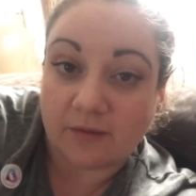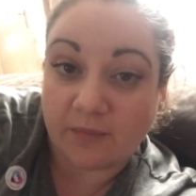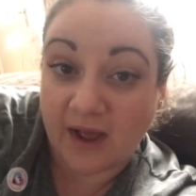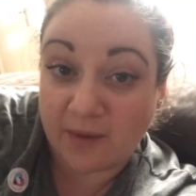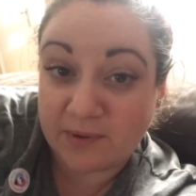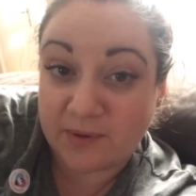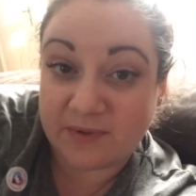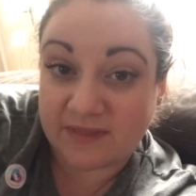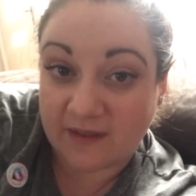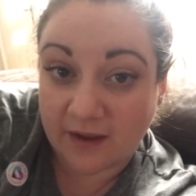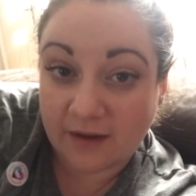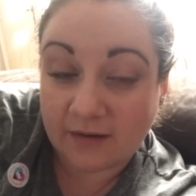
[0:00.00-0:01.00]
Happy with
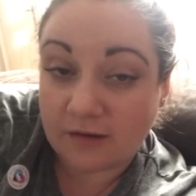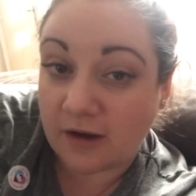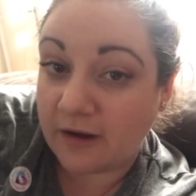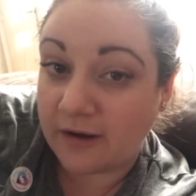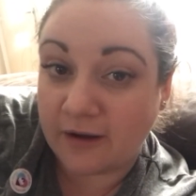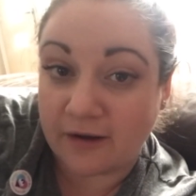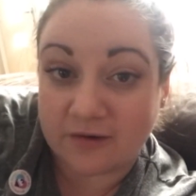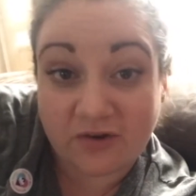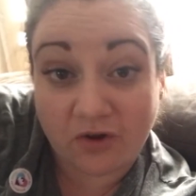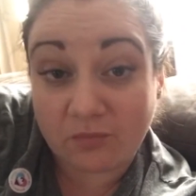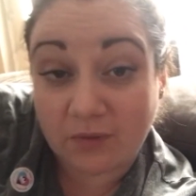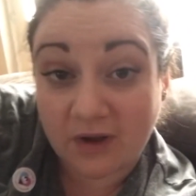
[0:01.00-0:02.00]
that. I
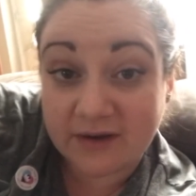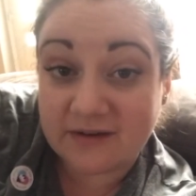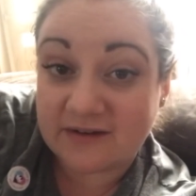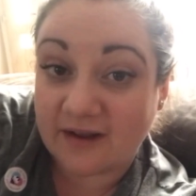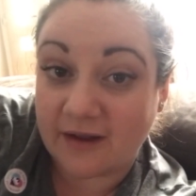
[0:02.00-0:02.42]
don't mind.